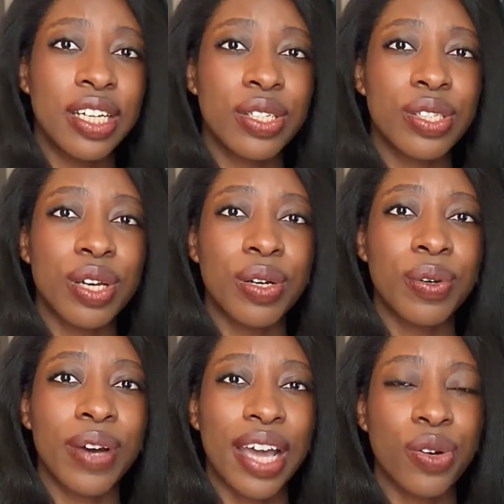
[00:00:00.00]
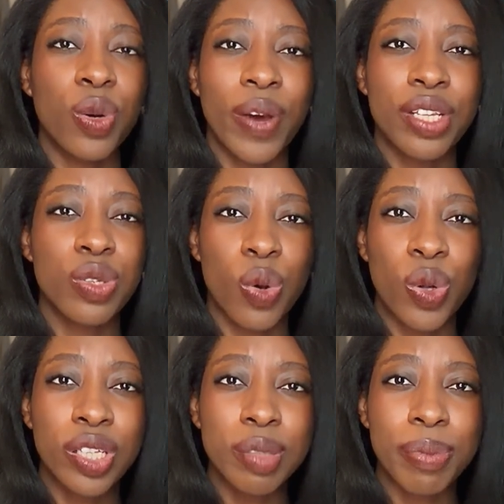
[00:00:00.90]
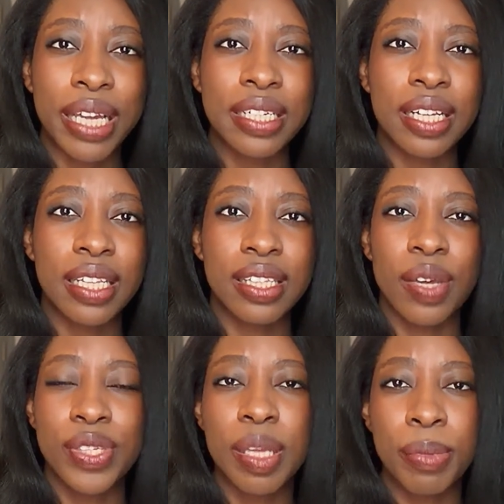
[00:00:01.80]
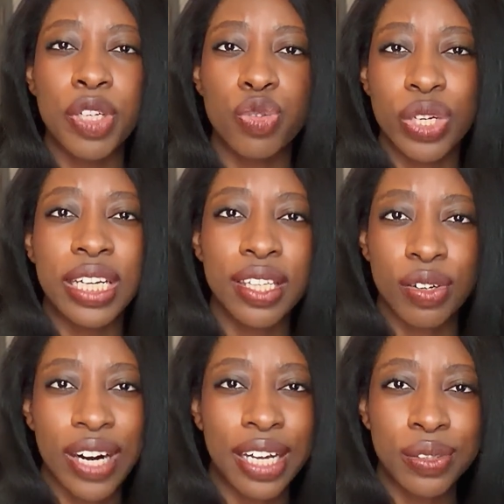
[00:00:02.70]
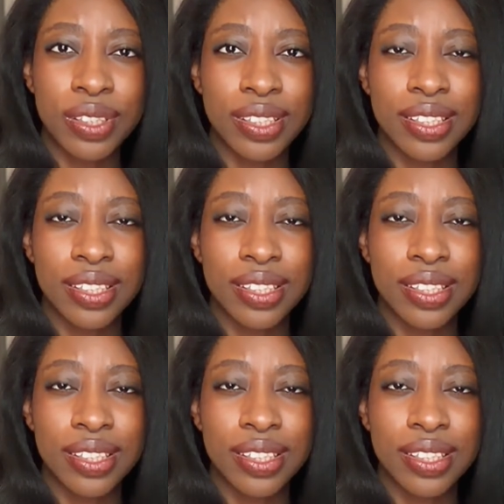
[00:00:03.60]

So I don't know what it's called, but there was something drilling the ground.